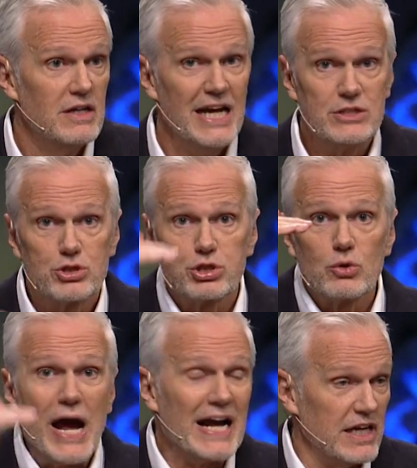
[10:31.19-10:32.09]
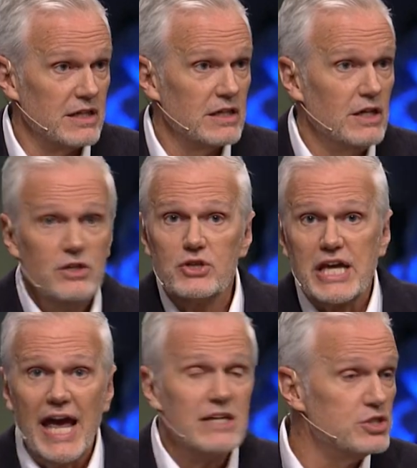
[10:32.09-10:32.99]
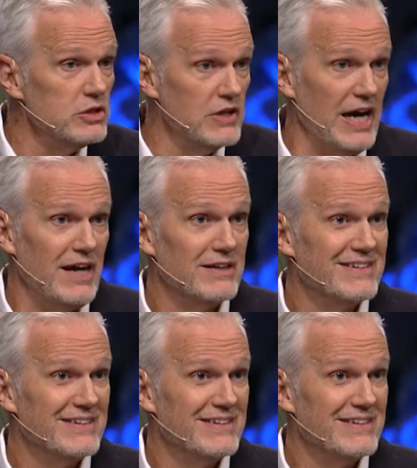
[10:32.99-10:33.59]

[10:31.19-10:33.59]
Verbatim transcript: and track it. You can't do that.